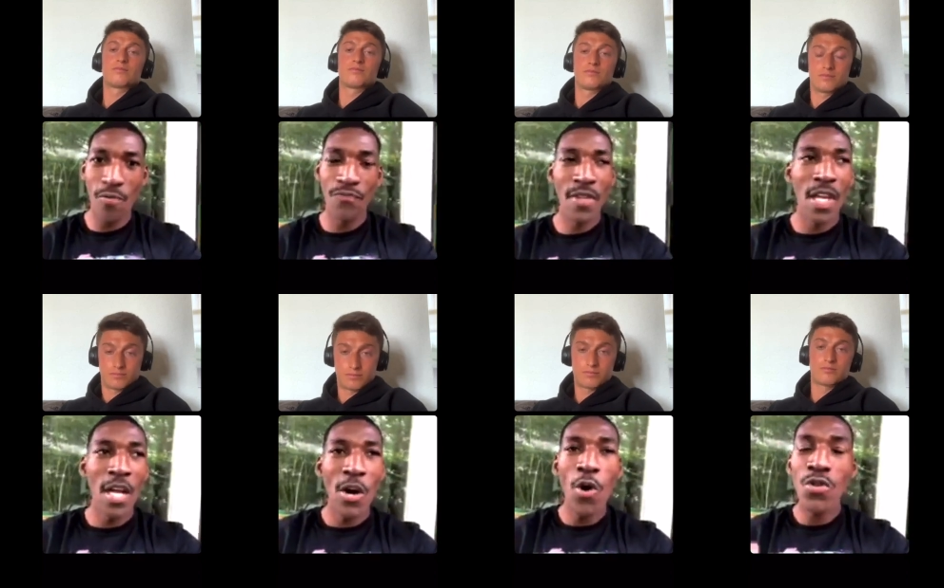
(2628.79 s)

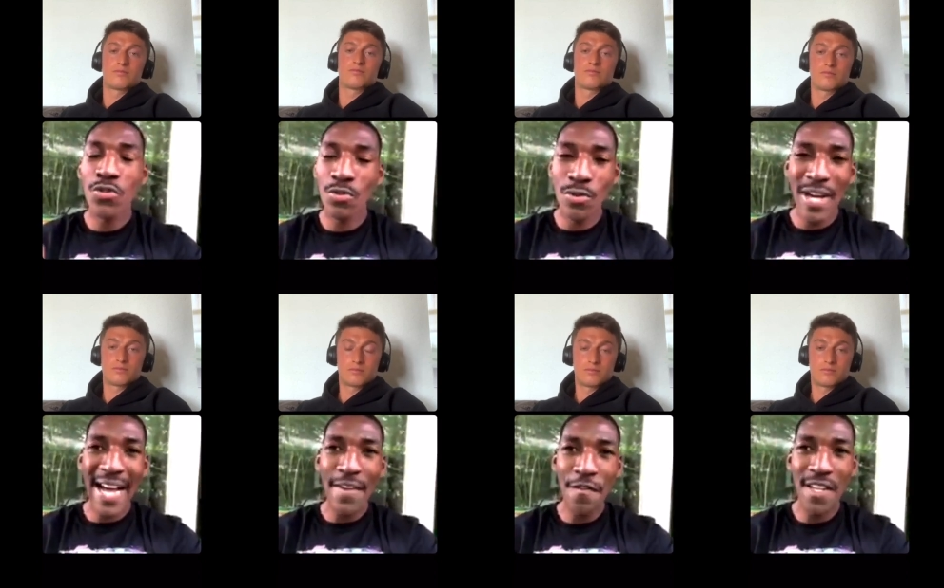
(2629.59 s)
Speaker 1: also I feel like
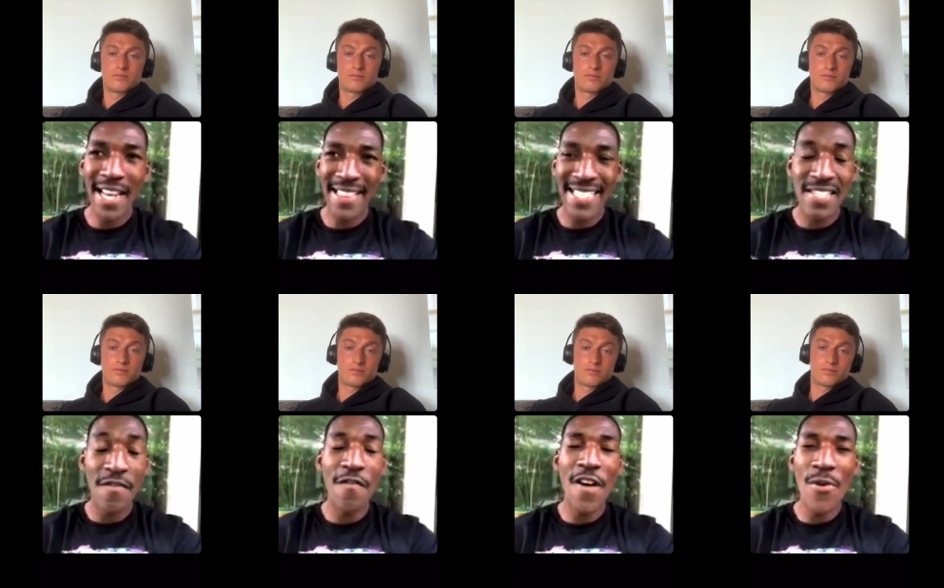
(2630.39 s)
that's very,
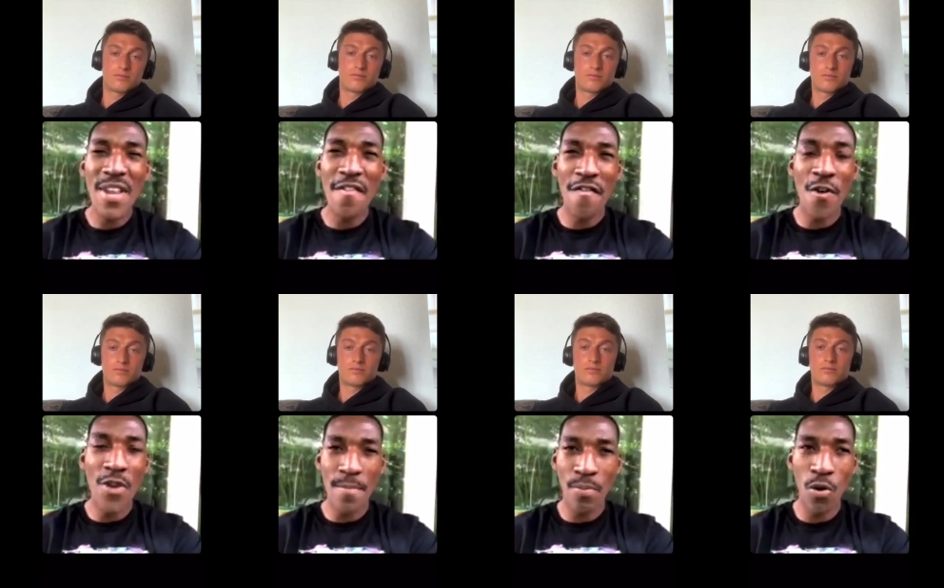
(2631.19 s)
very
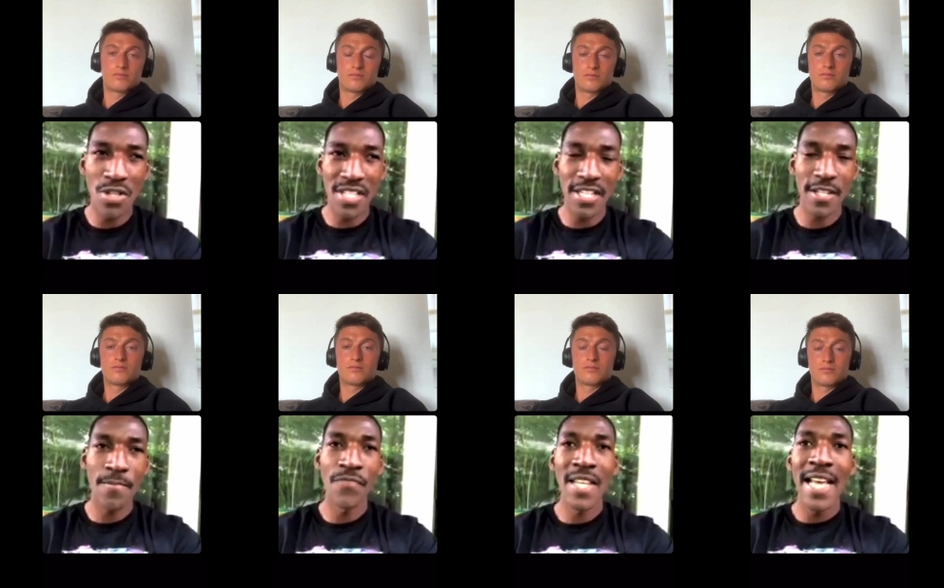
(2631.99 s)
important
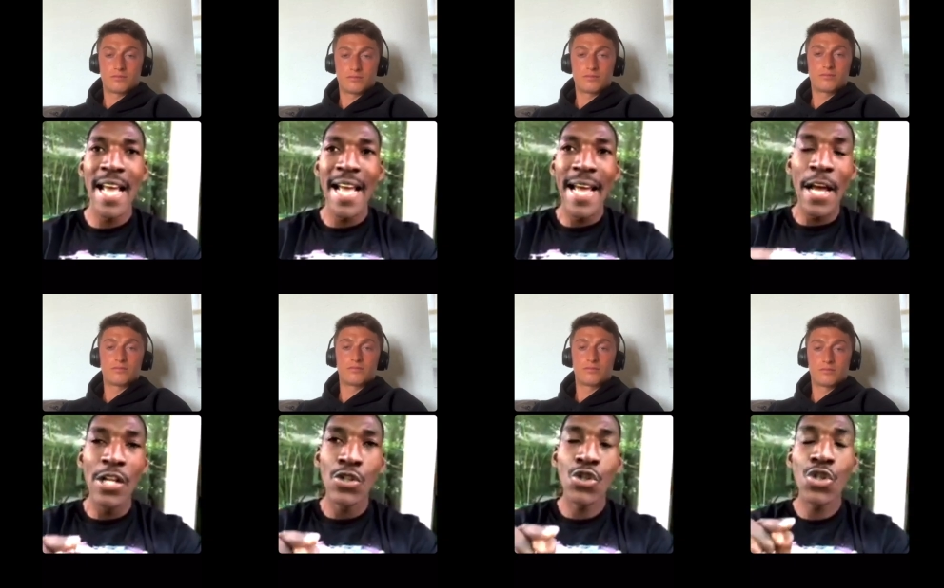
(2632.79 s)

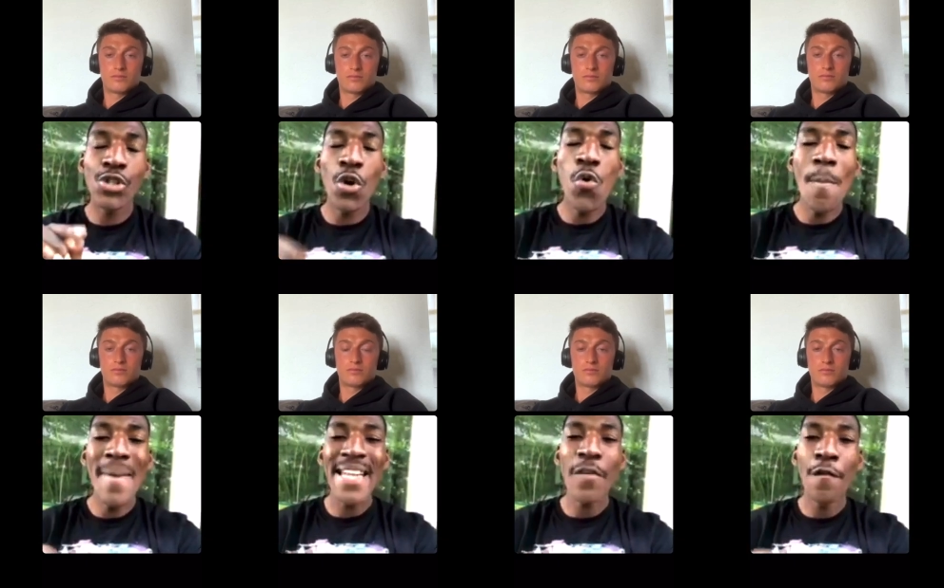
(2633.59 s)
so many
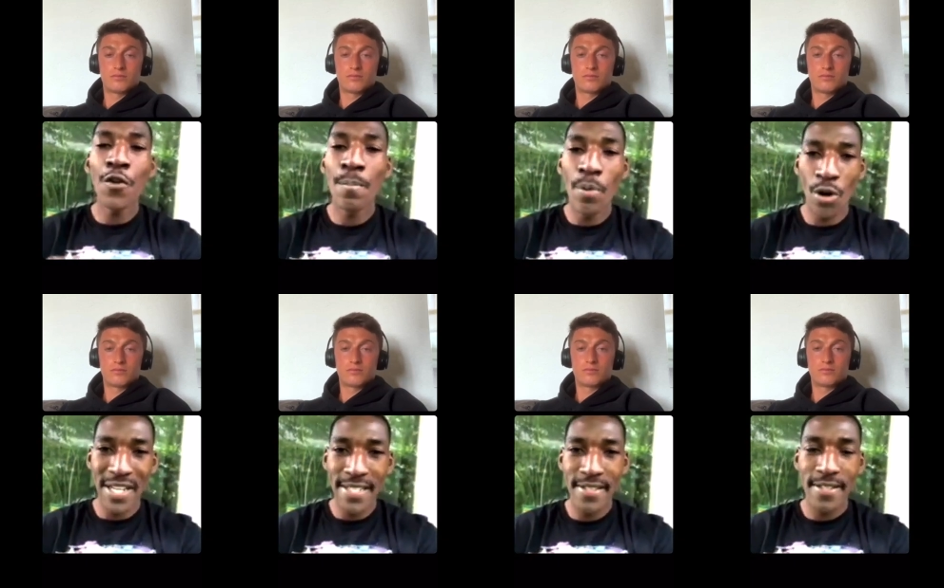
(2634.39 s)
footballers,
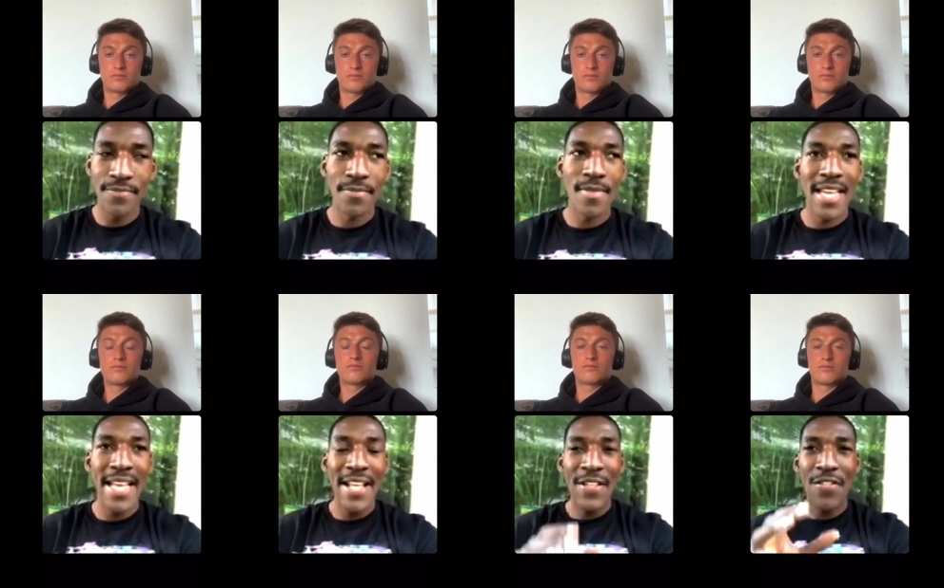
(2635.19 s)

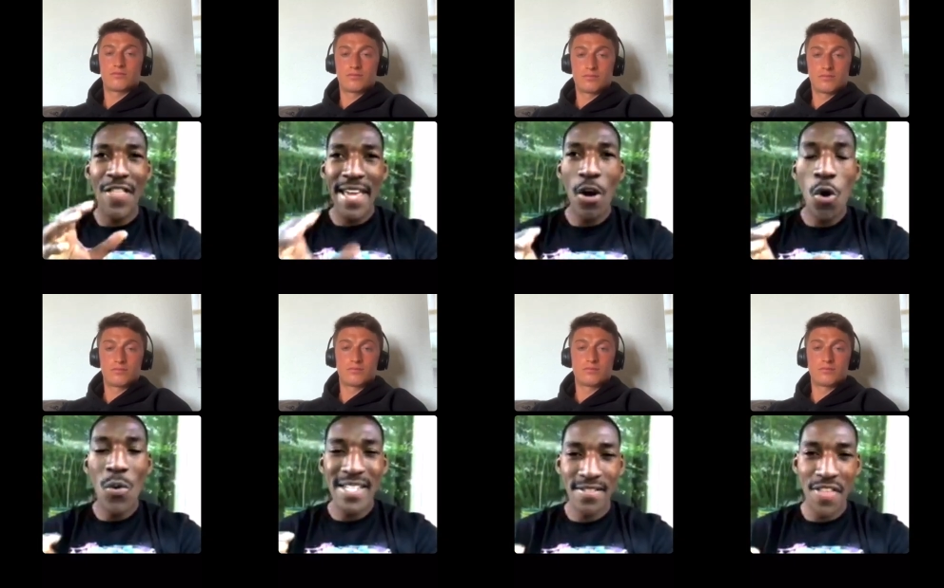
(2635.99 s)
they always think
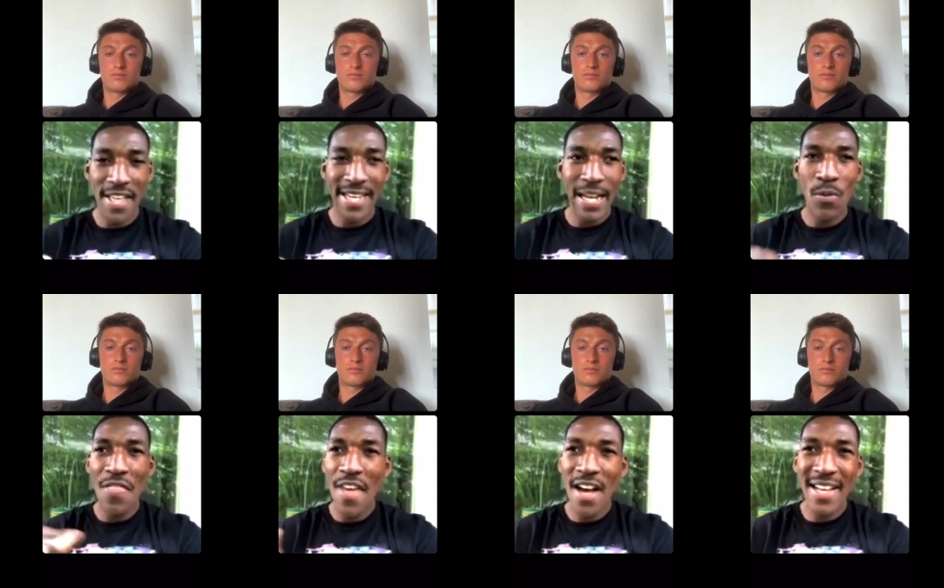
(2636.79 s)
like when they are,
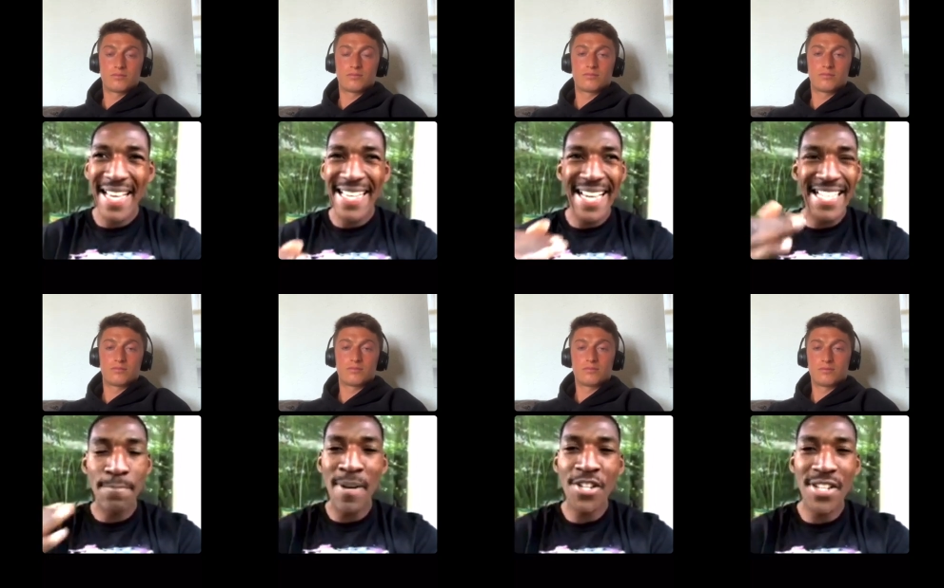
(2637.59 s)
especially
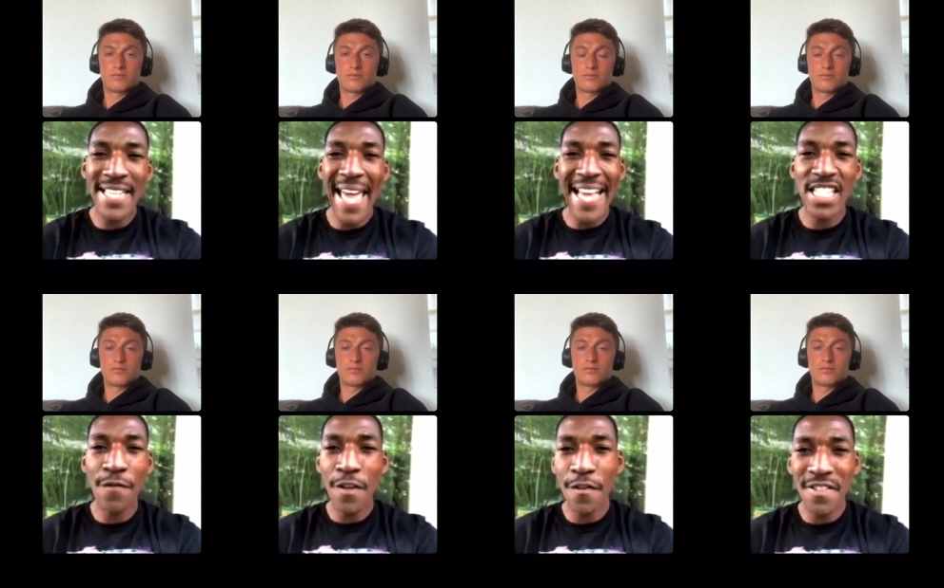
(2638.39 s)
age
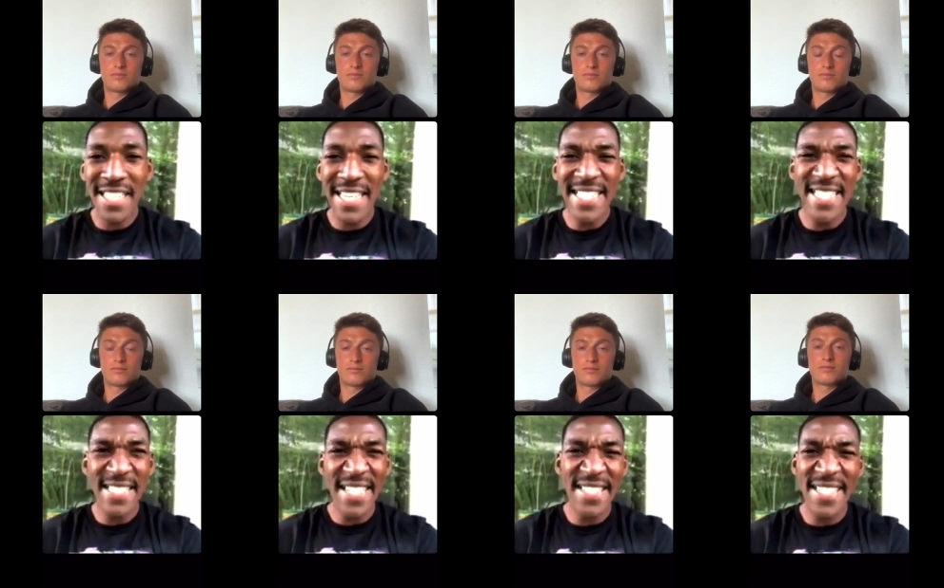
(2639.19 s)
15, 16,
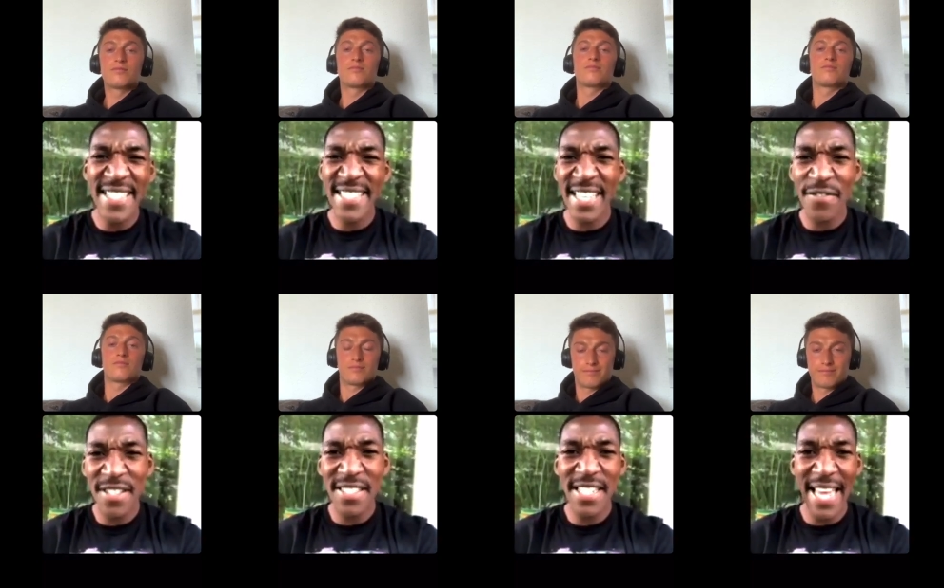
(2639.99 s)
17,
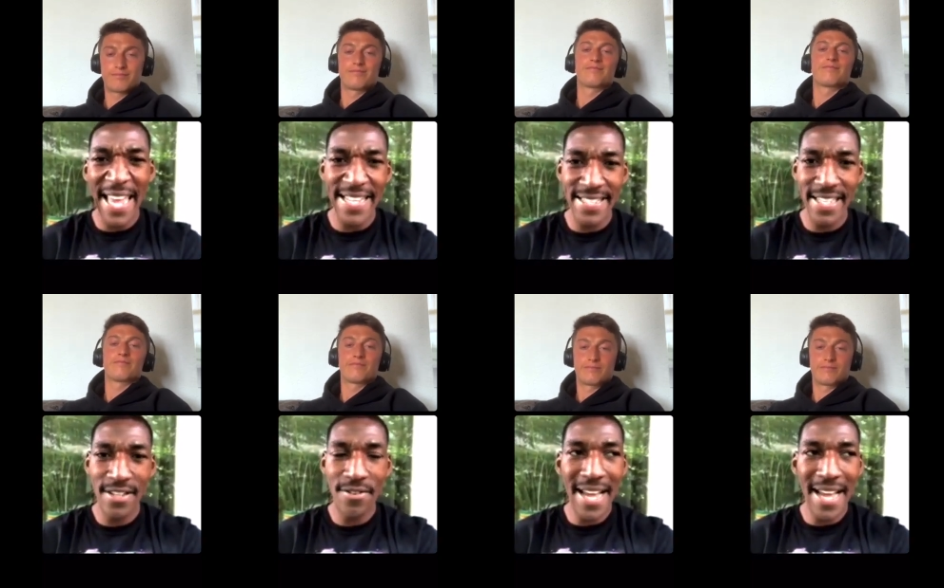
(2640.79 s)
18, right?